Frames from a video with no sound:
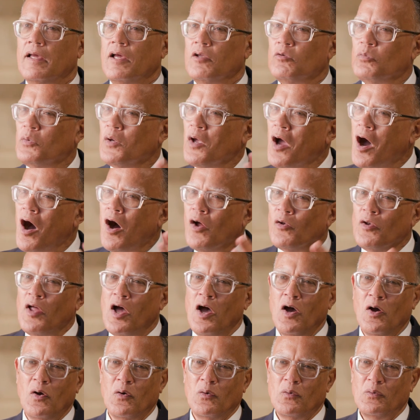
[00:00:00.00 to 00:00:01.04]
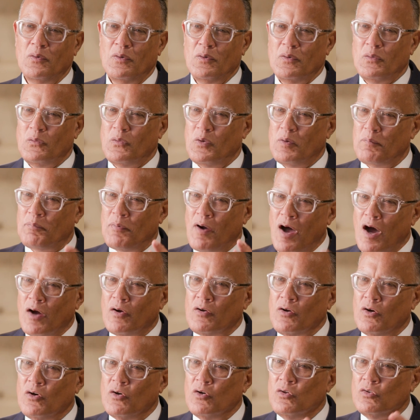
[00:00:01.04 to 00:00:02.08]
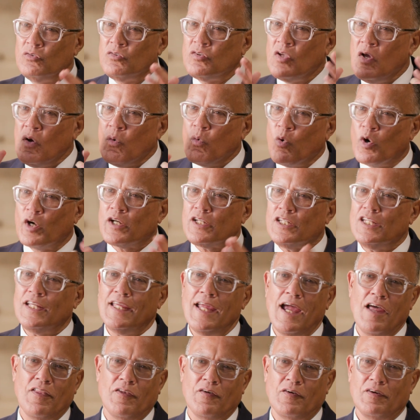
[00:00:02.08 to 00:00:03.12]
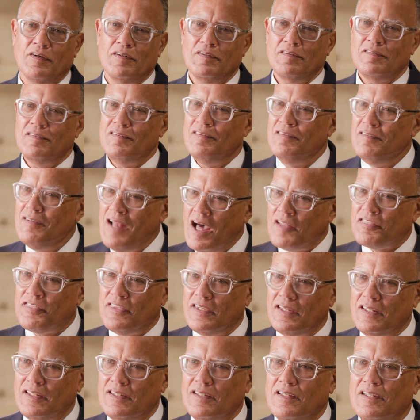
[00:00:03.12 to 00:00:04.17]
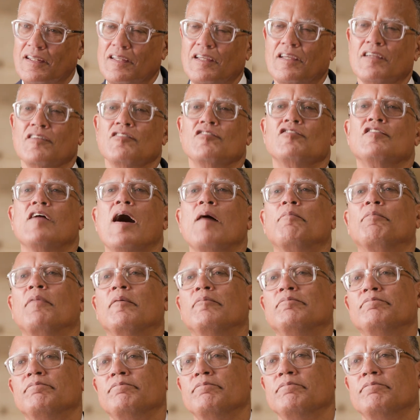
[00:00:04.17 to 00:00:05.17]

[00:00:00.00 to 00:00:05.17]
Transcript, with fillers: As we all know, when Broncos work together, nothing can stop them.